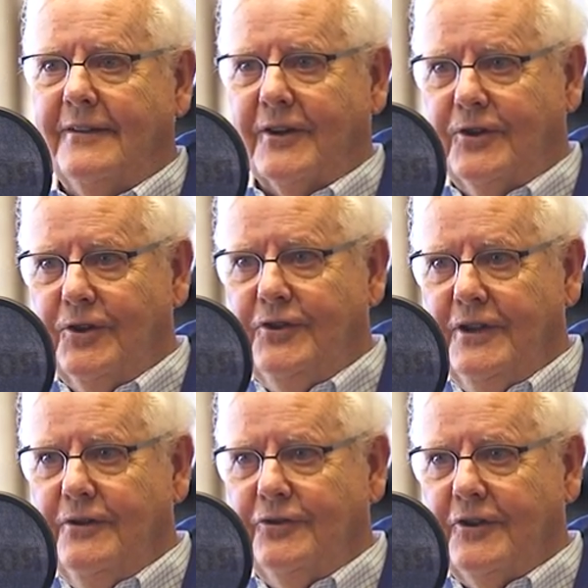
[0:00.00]
The good
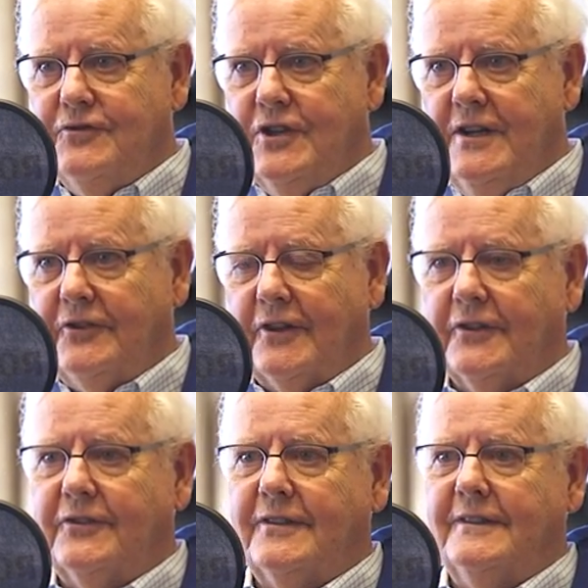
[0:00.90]
news of
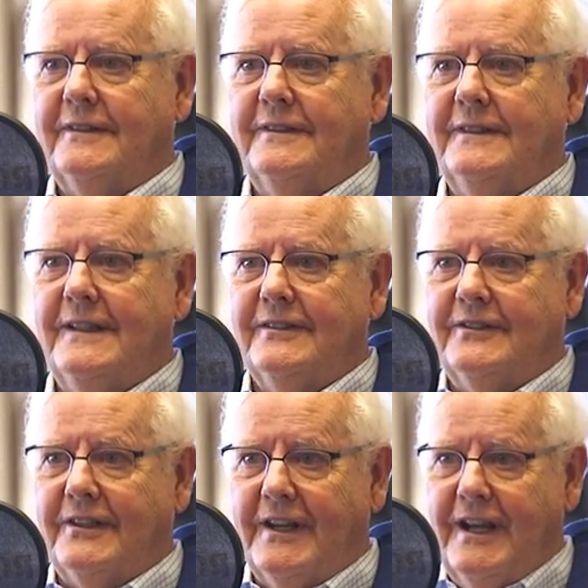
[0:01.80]
Jesus.
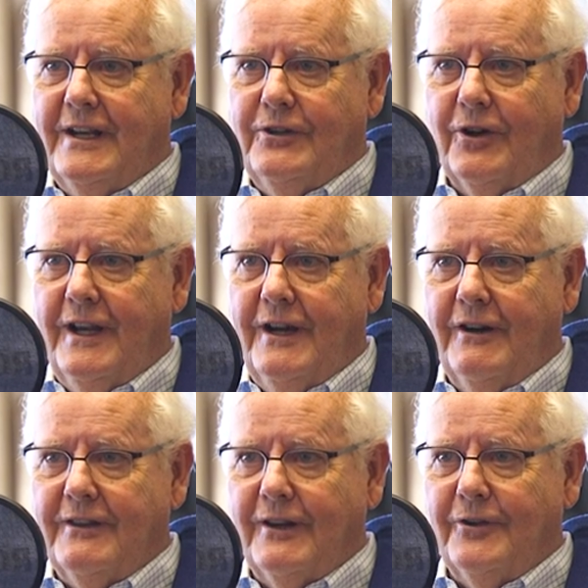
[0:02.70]
Today, in your
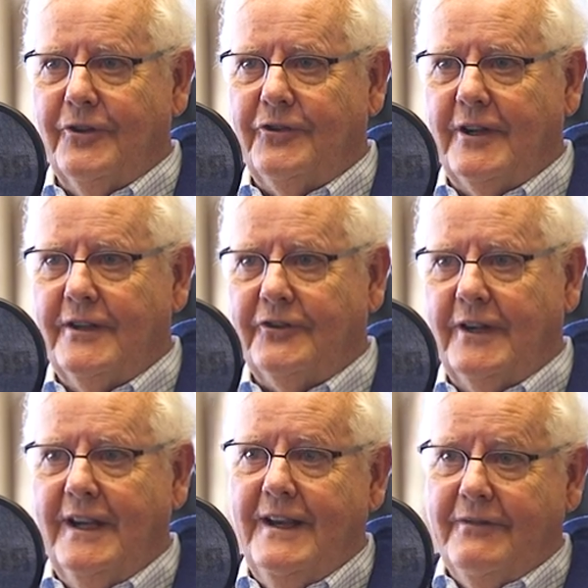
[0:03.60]
hearing, the Lord
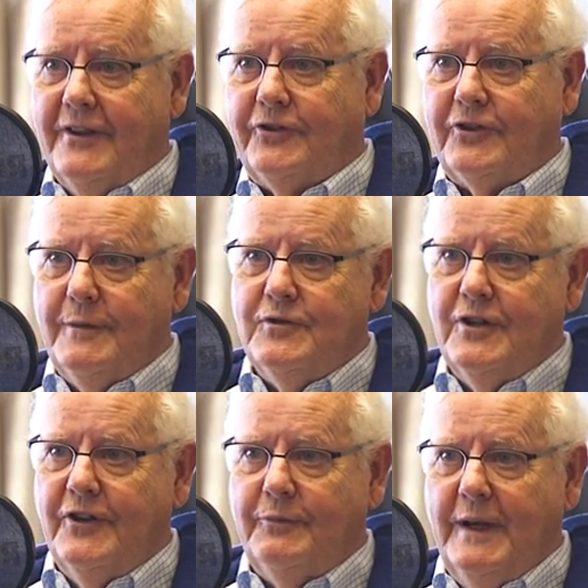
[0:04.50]
says, this
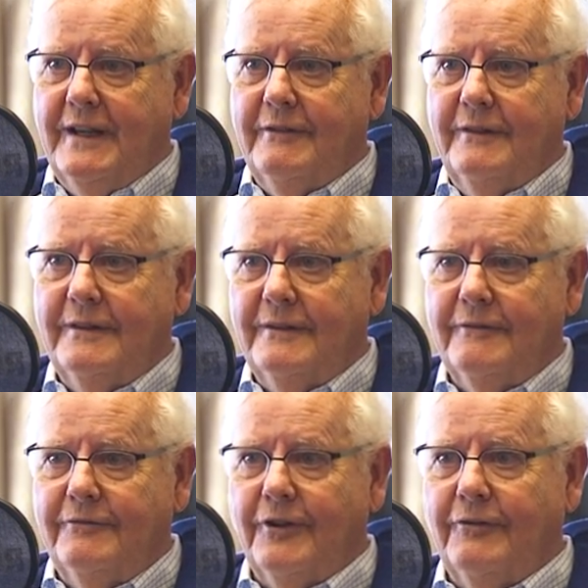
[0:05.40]
scripture is being
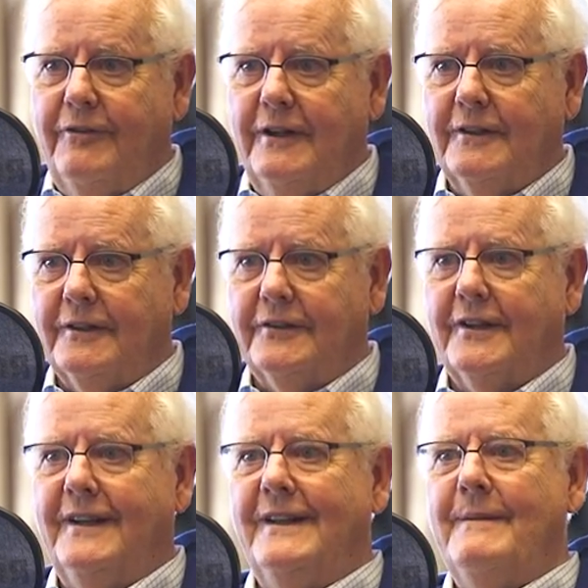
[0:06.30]

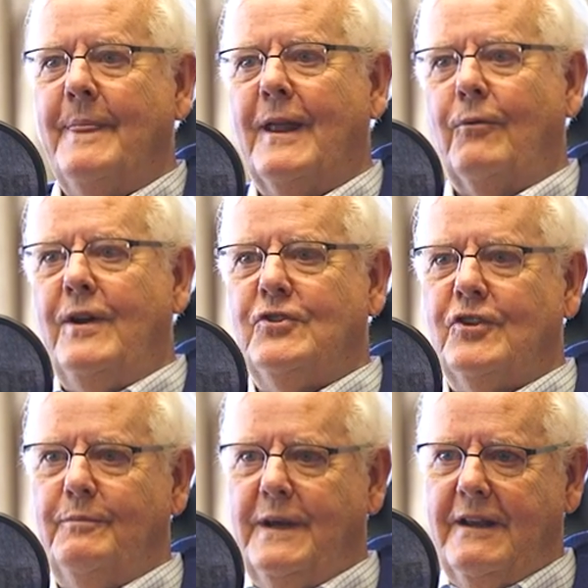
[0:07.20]
fulfilled. We
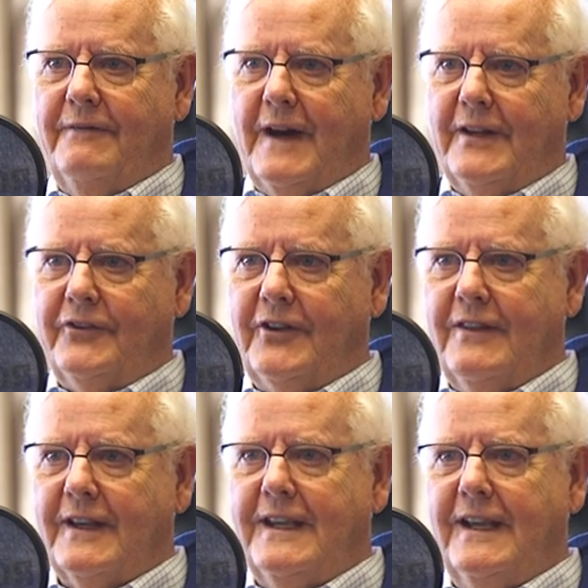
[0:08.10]
should be
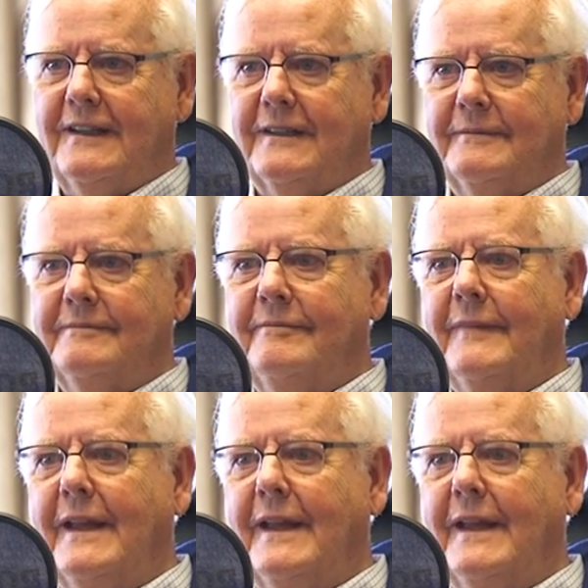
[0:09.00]
advancing the kingdom,